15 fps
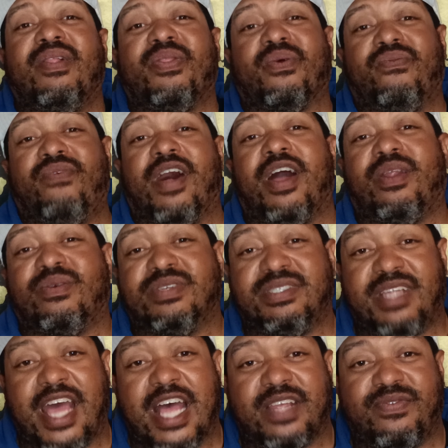the final
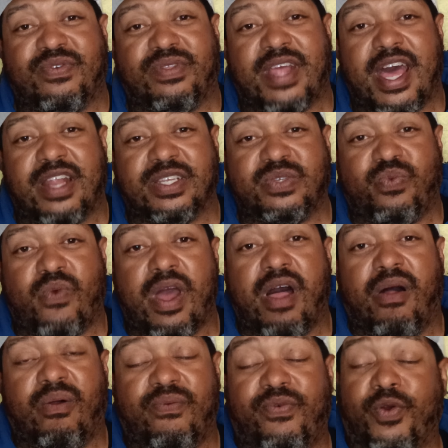stats for that as
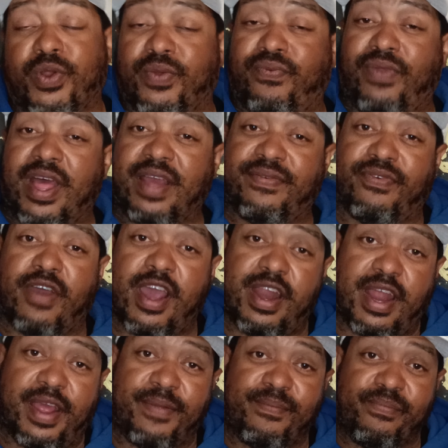well for the Flag
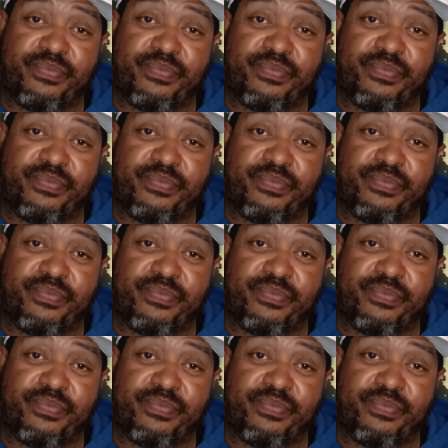Friday.